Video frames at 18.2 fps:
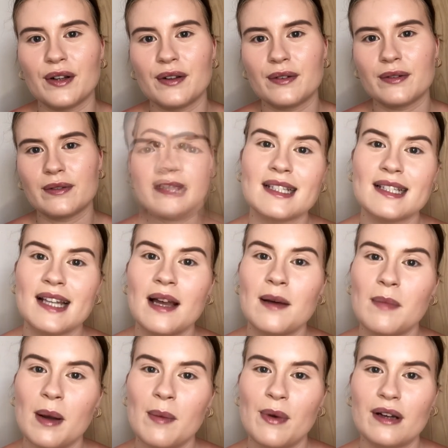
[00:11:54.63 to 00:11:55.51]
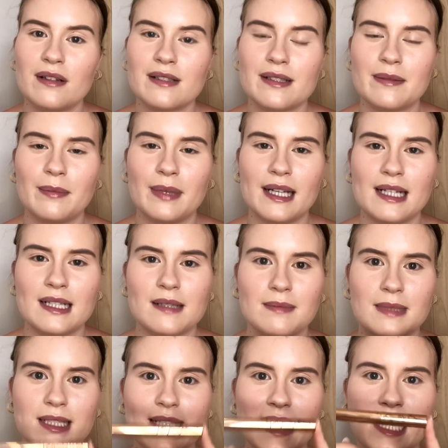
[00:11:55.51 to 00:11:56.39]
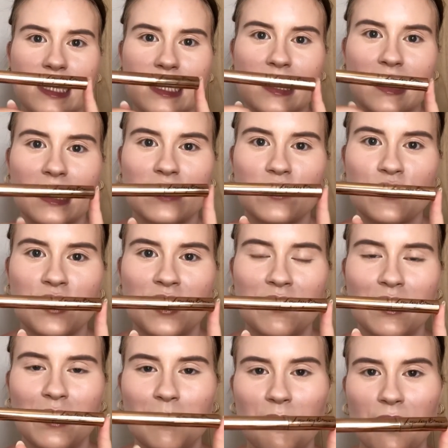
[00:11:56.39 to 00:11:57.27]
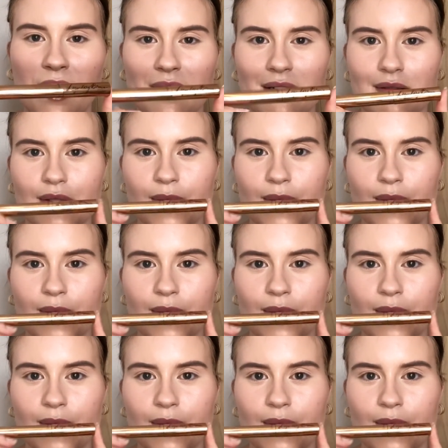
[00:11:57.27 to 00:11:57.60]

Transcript: To set my brows in place, I'm going to take the Legendary Brow